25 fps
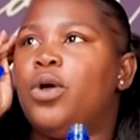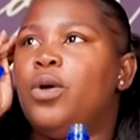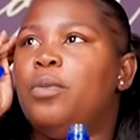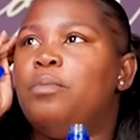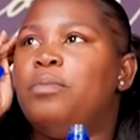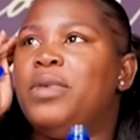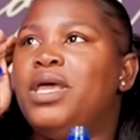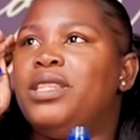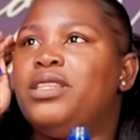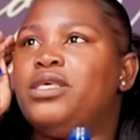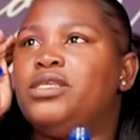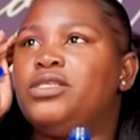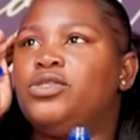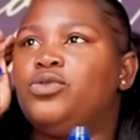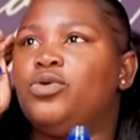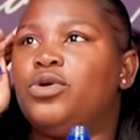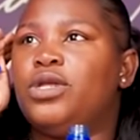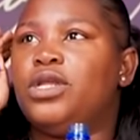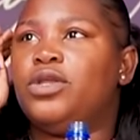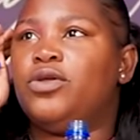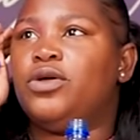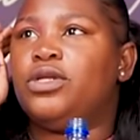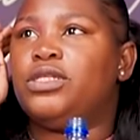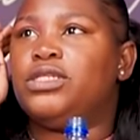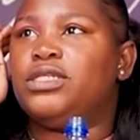May this
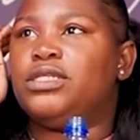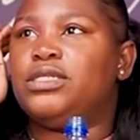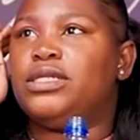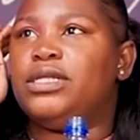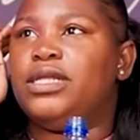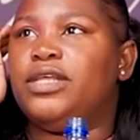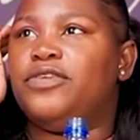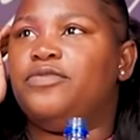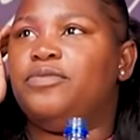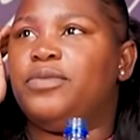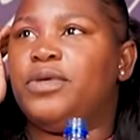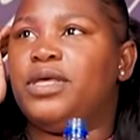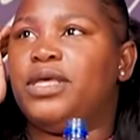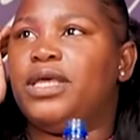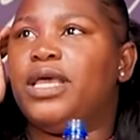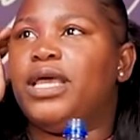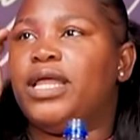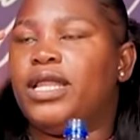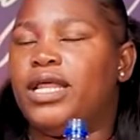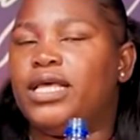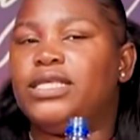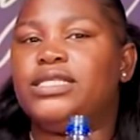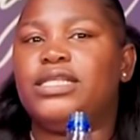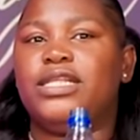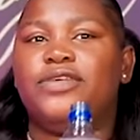story not leave me.
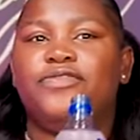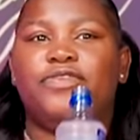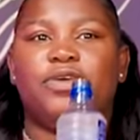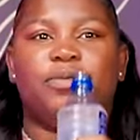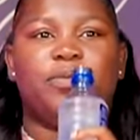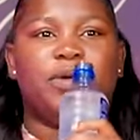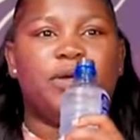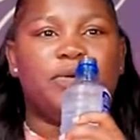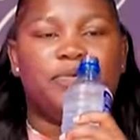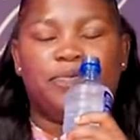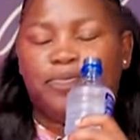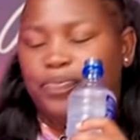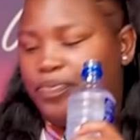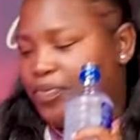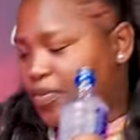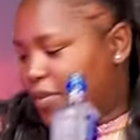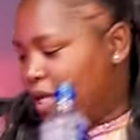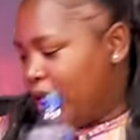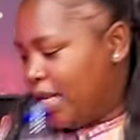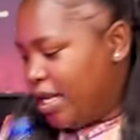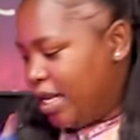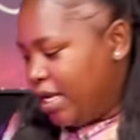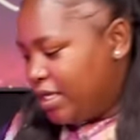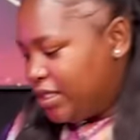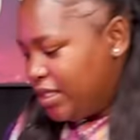It is leaving me.
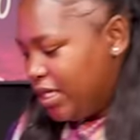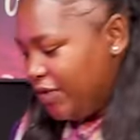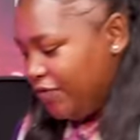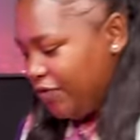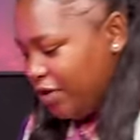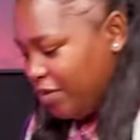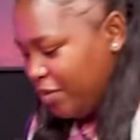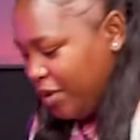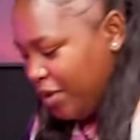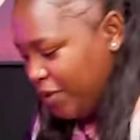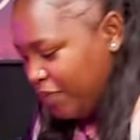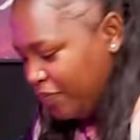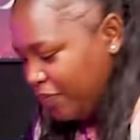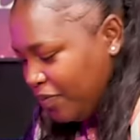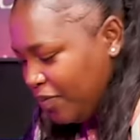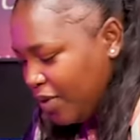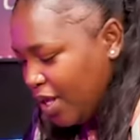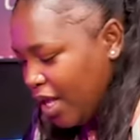It is leaving me.